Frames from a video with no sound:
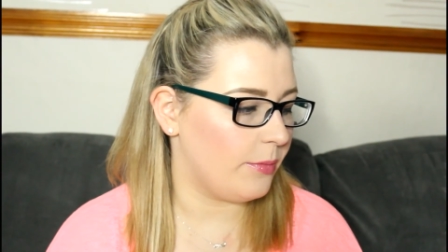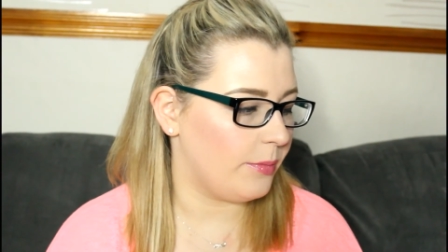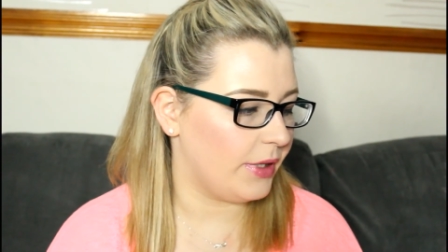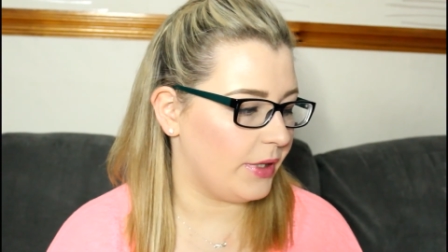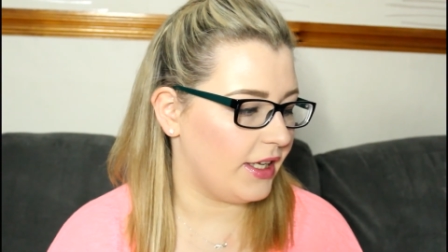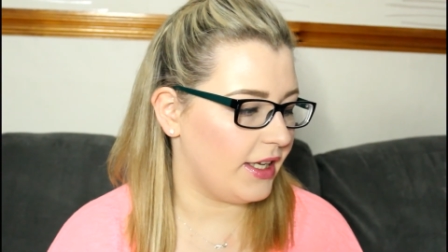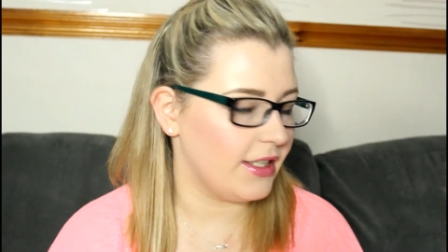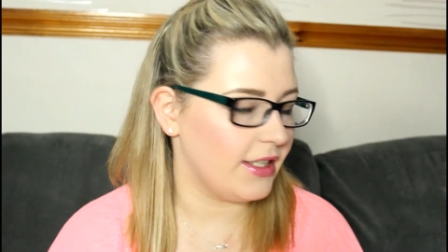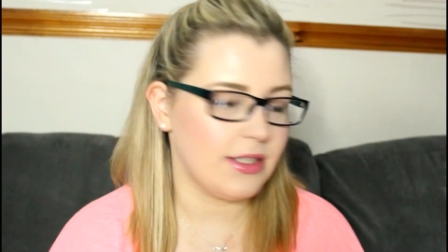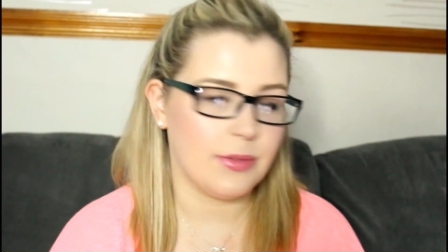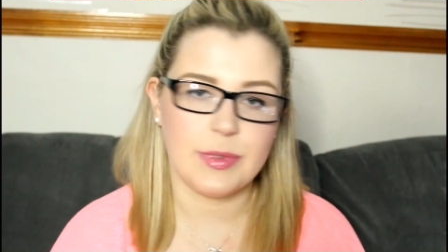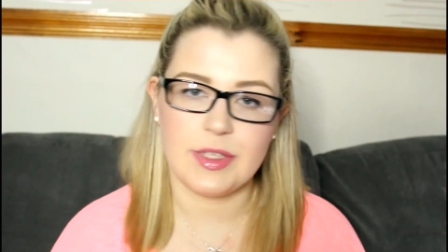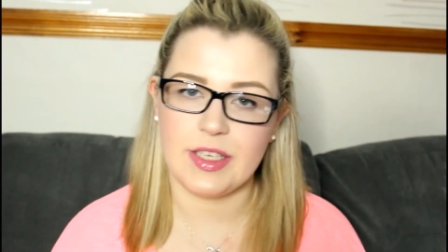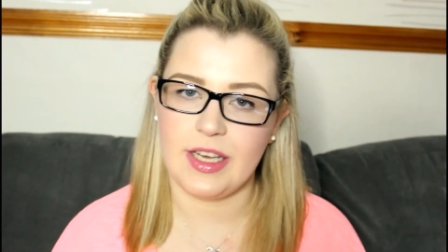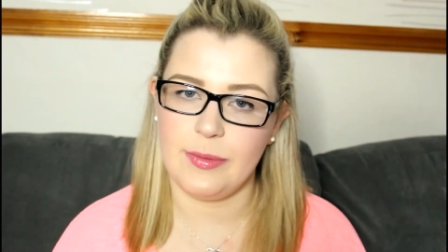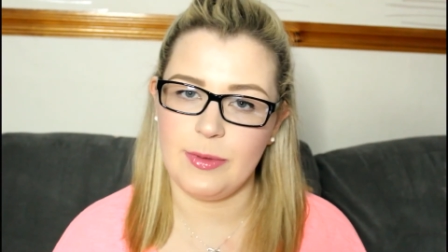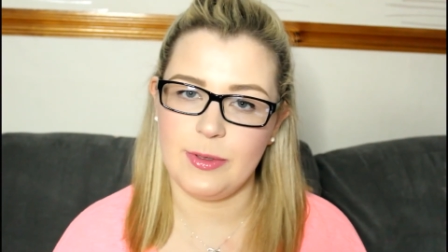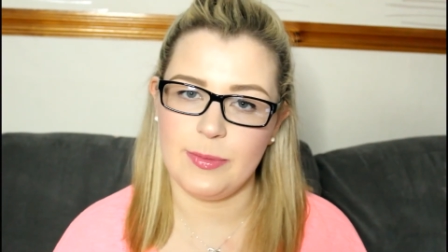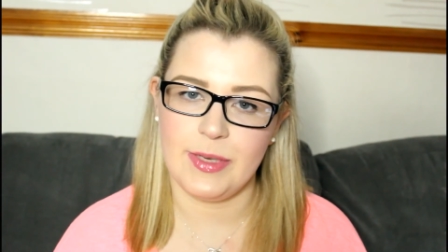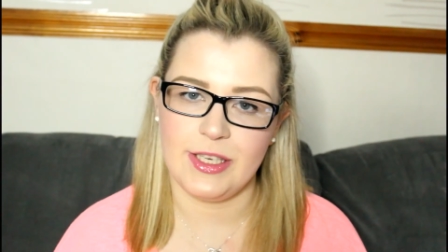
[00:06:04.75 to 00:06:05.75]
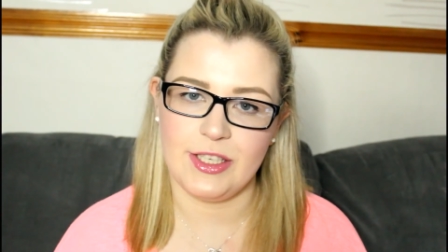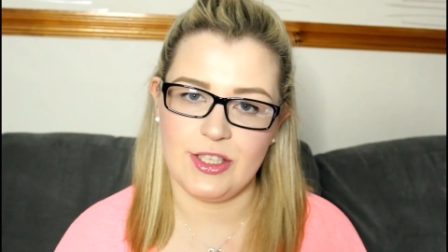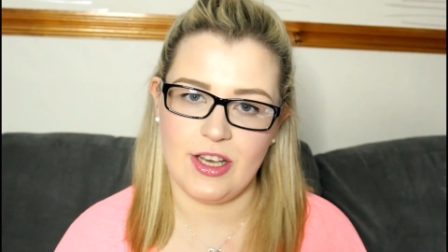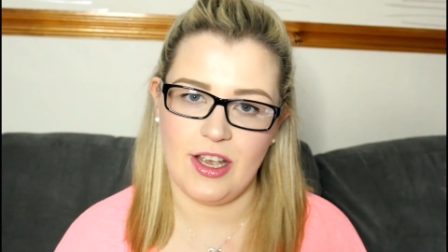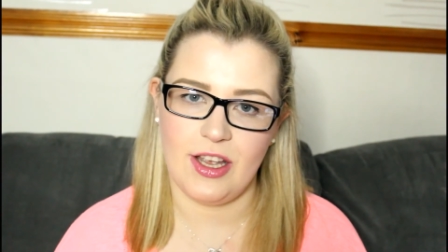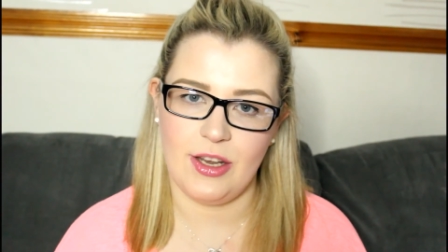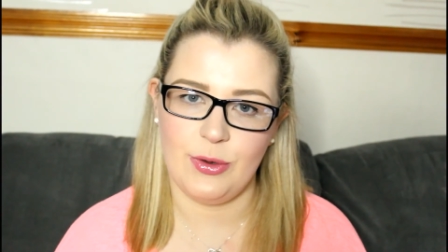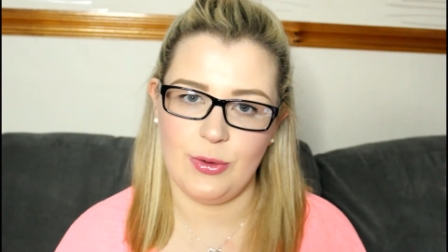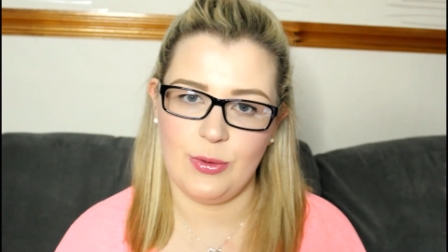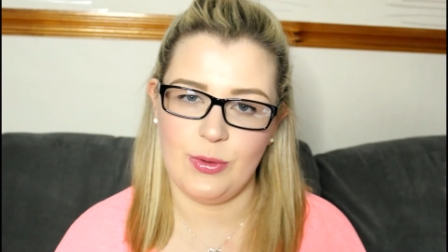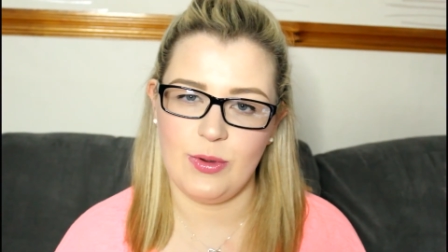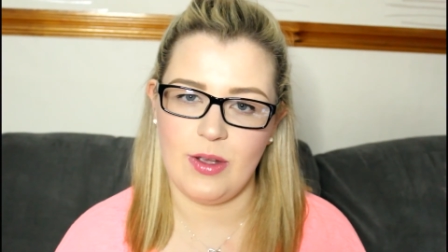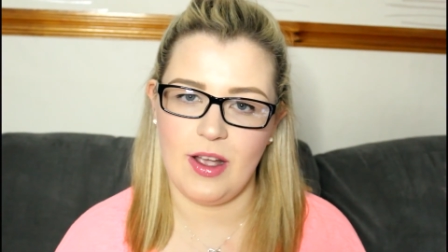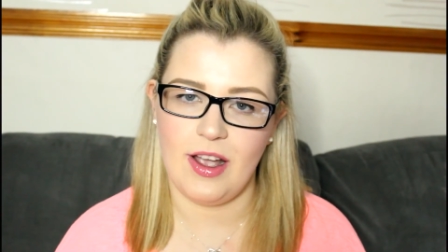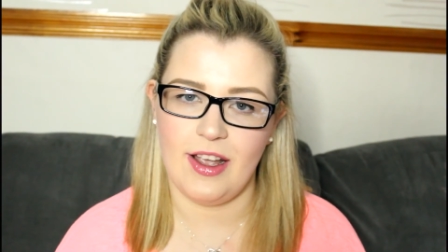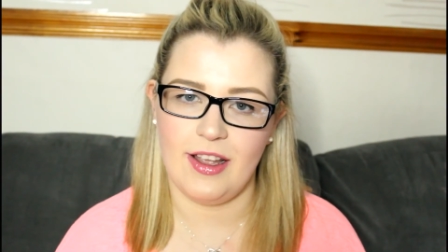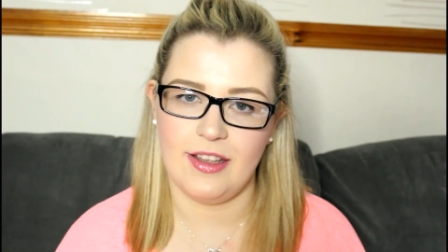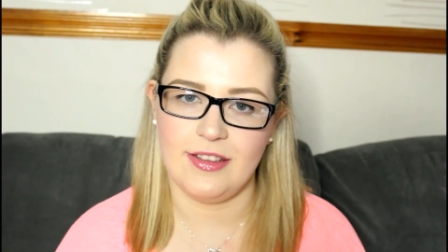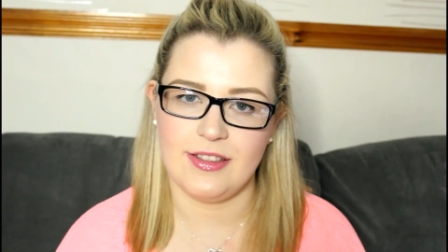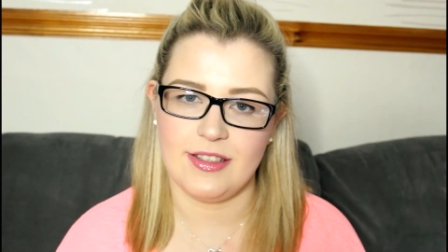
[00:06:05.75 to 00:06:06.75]
please subscribe to my channel
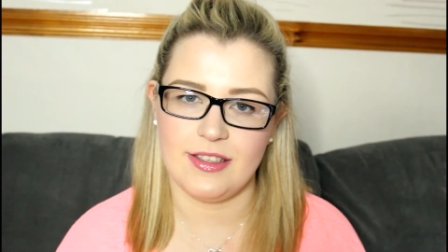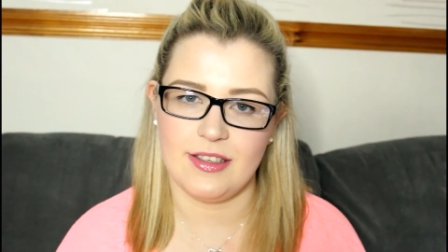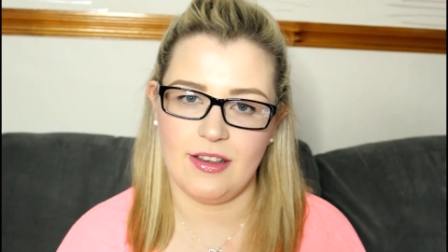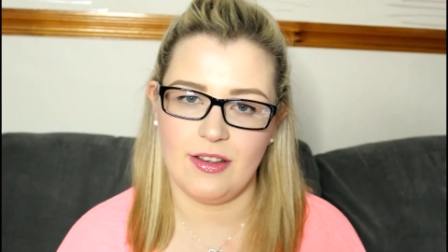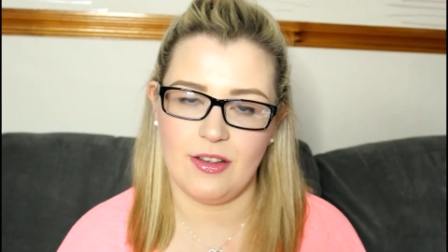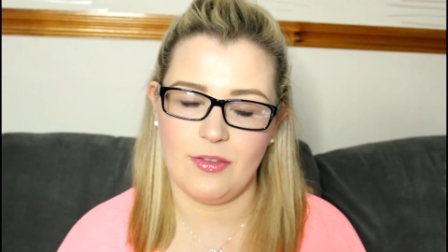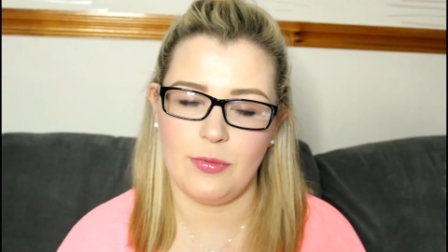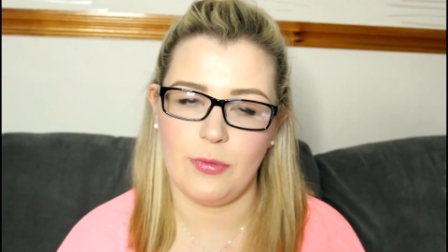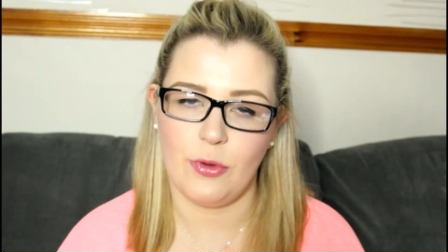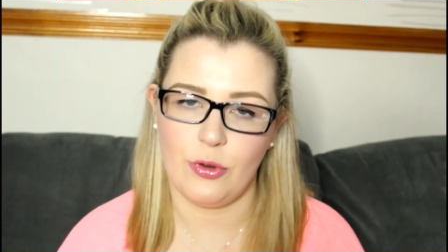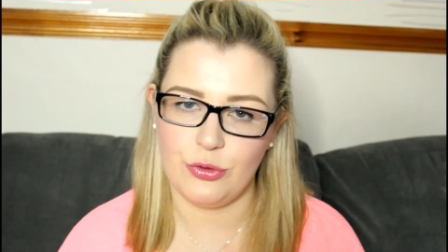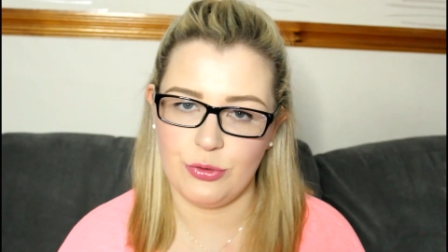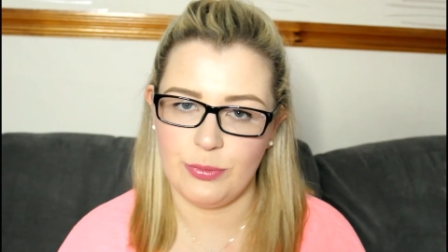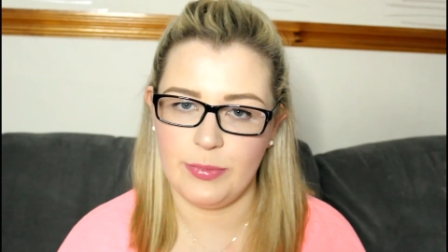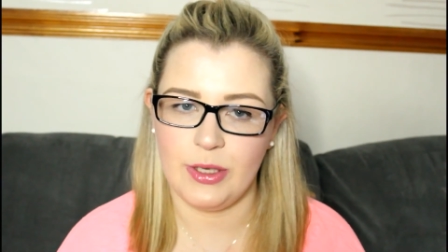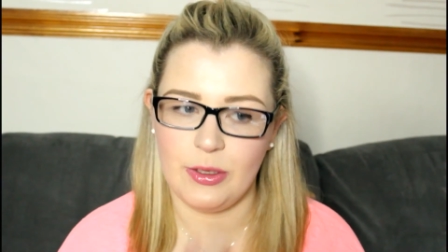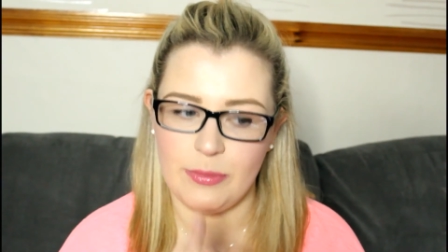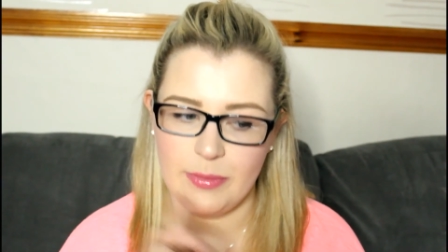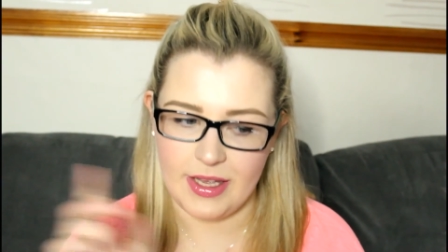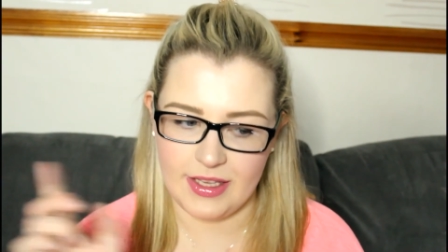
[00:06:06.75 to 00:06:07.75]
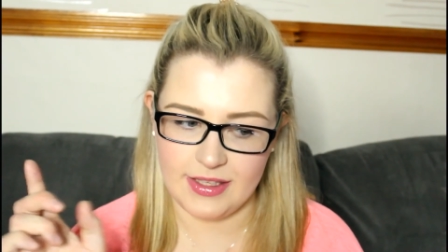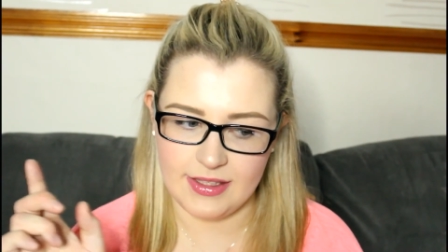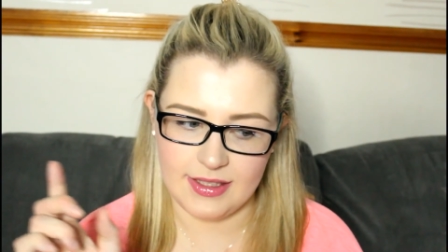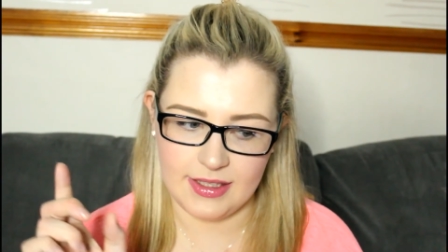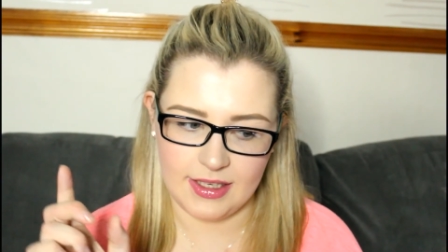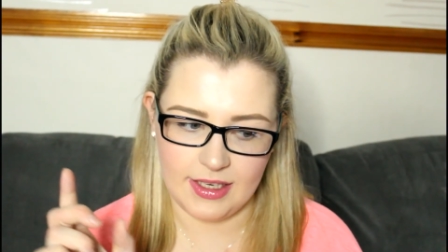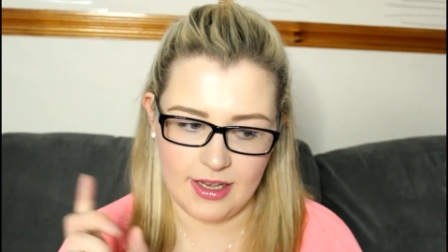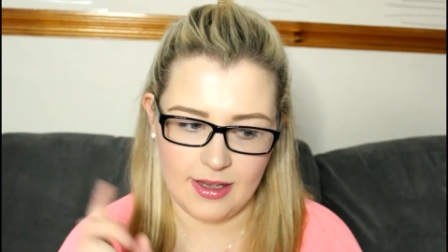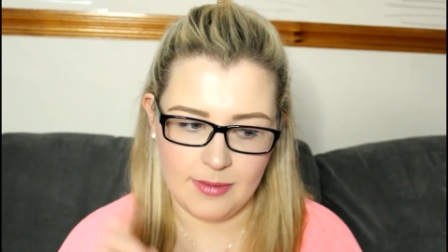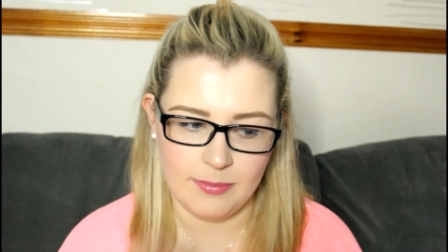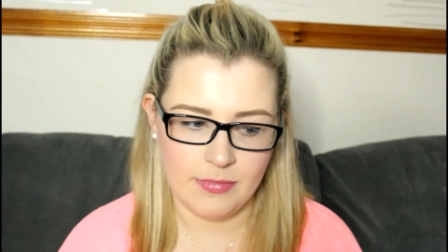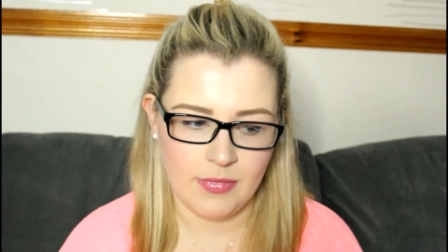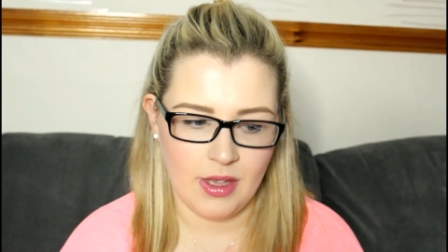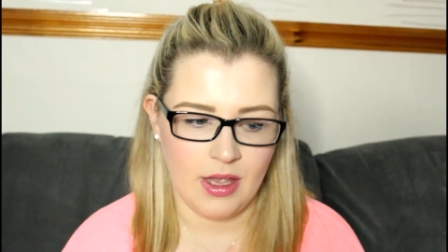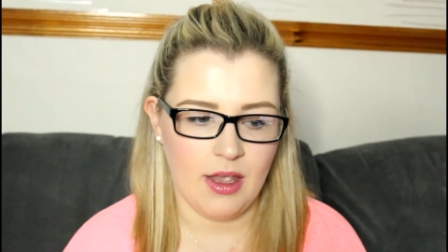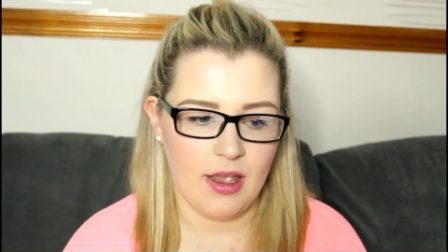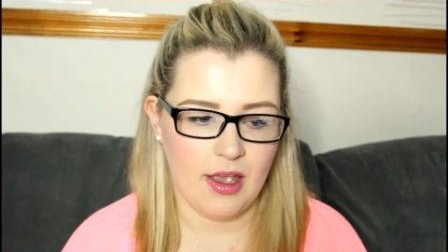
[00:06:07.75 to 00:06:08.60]
and follow me on my Instagram,